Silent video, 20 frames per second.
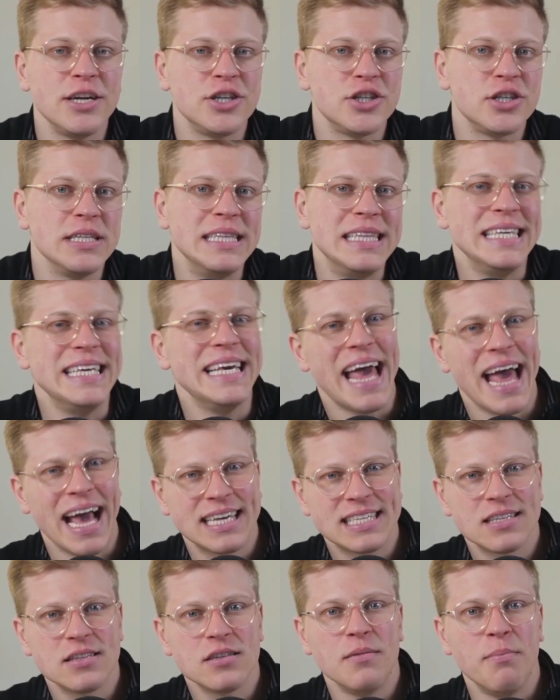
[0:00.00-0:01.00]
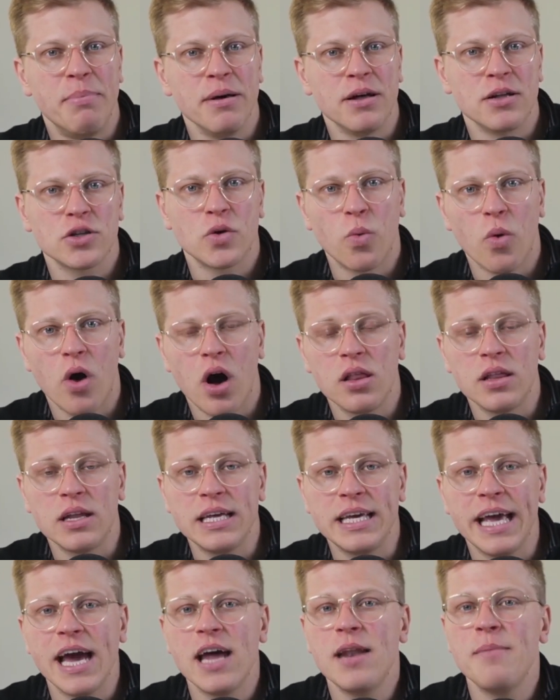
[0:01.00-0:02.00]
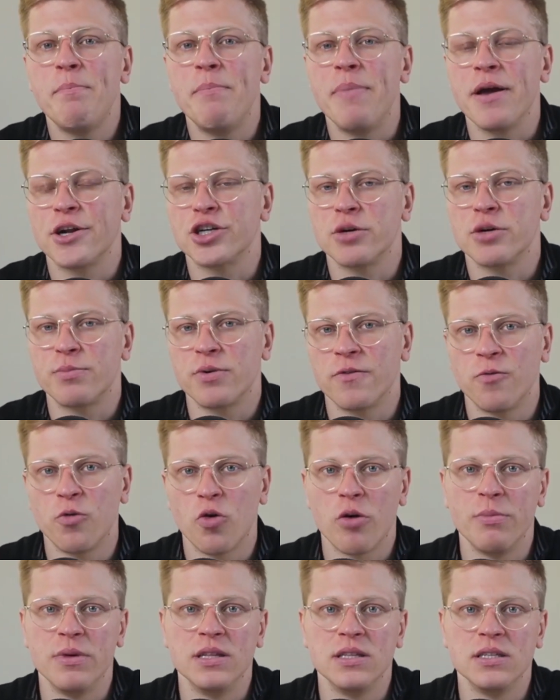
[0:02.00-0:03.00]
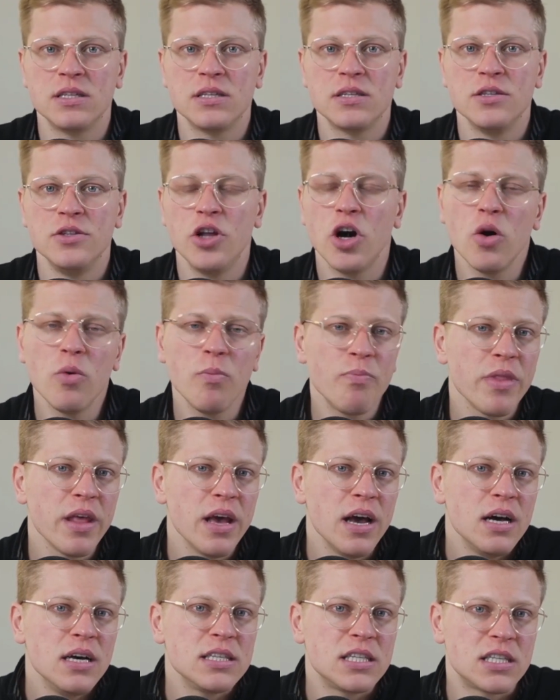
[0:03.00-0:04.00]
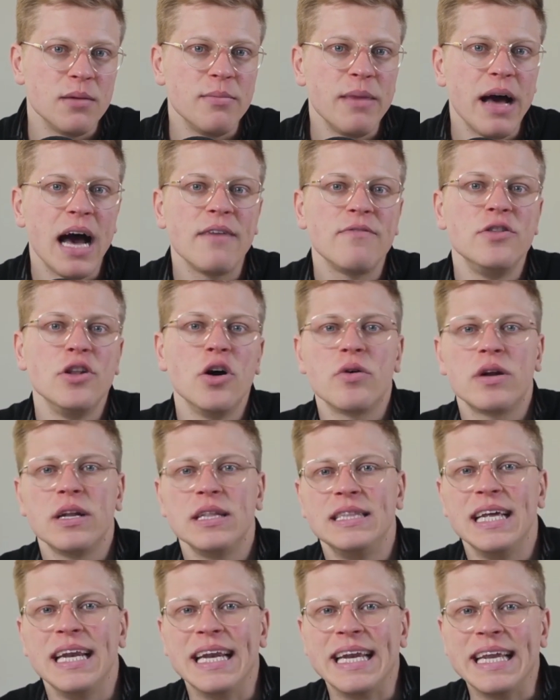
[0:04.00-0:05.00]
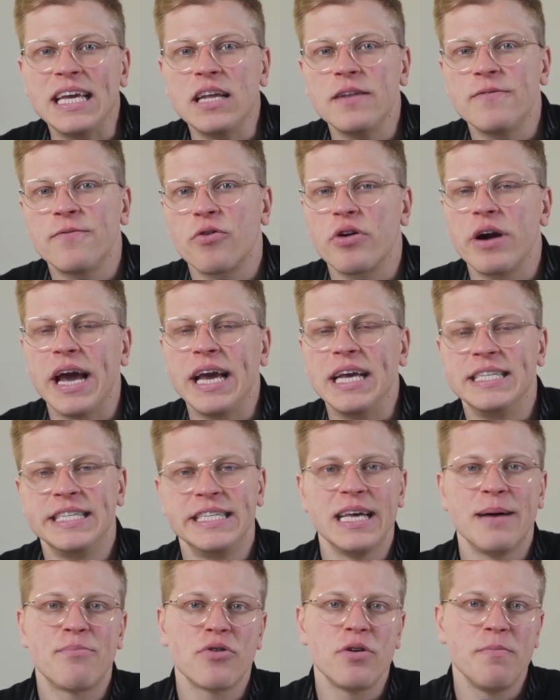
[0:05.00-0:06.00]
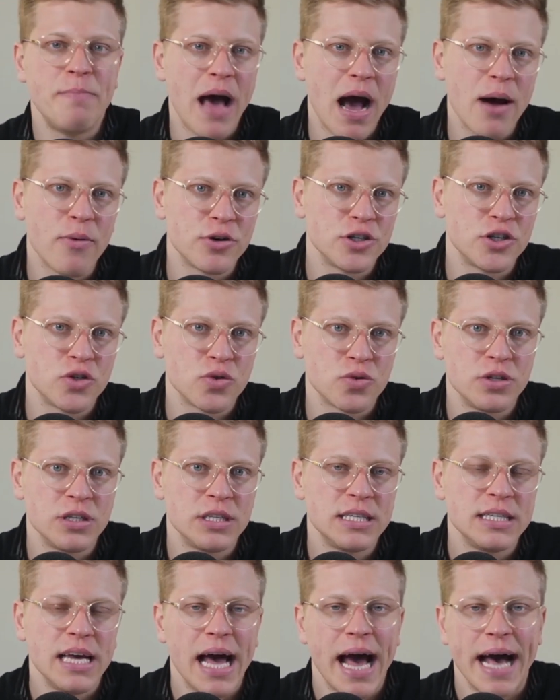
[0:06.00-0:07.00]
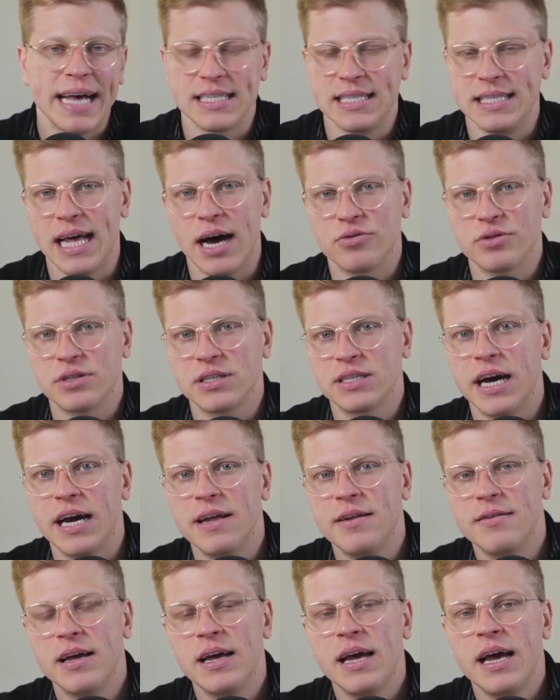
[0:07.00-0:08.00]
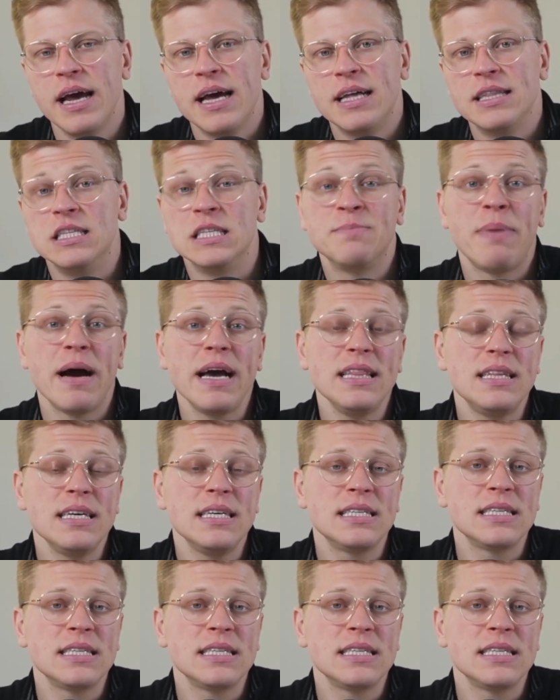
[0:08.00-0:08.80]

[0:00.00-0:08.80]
mention the excellent build quality and picture performance, though some have noted the need for a separate power source as a downside. Despite